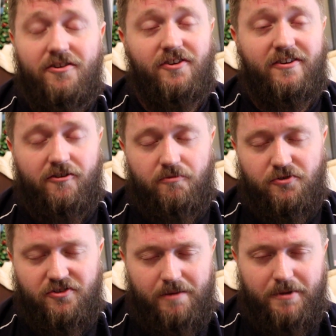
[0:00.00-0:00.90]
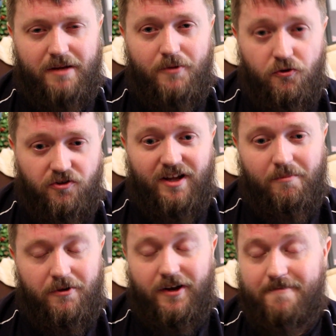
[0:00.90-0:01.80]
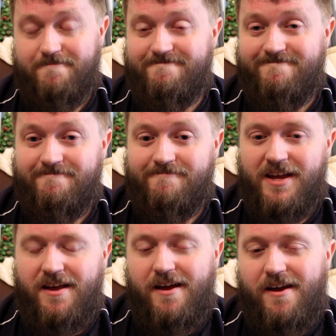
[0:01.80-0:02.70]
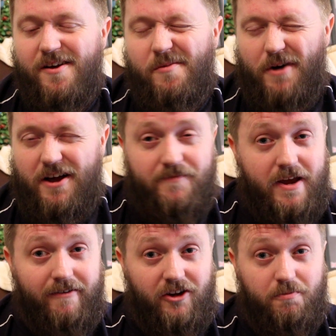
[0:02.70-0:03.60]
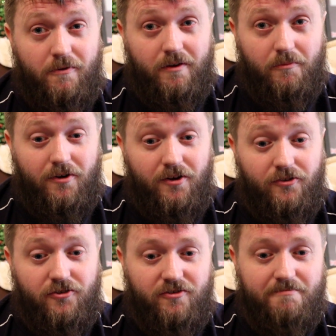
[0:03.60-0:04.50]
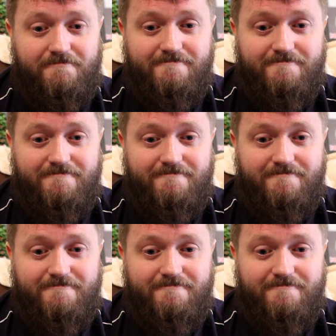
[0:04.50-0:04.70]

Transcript: 600 wasn't done by them, who's it done by? My fear at this point was